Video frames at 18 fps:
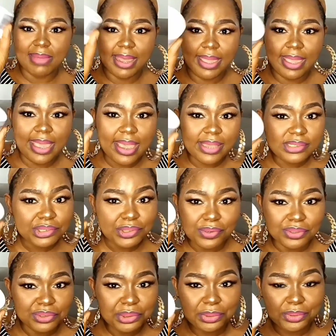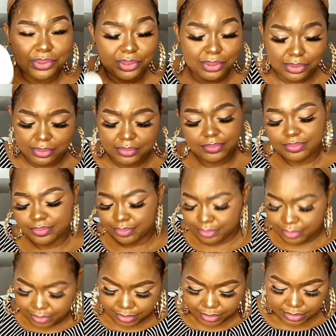my edge control,
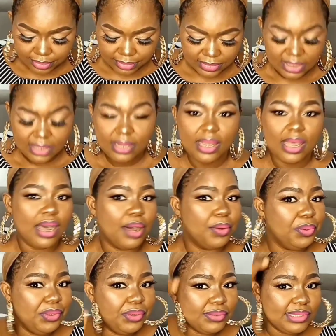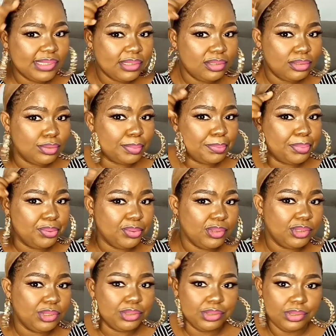I'll use it to
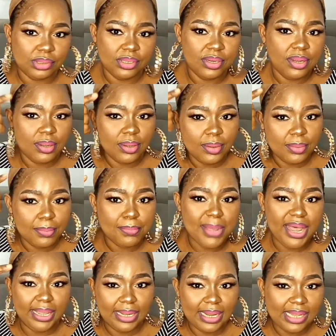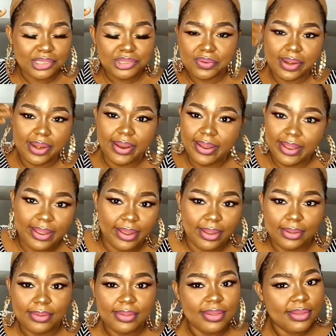push my natural
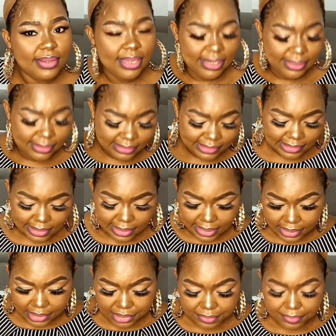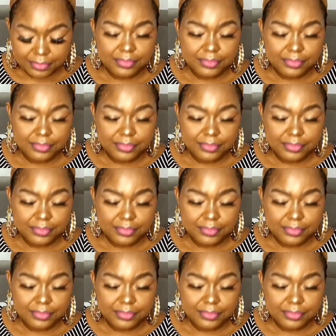hair inside.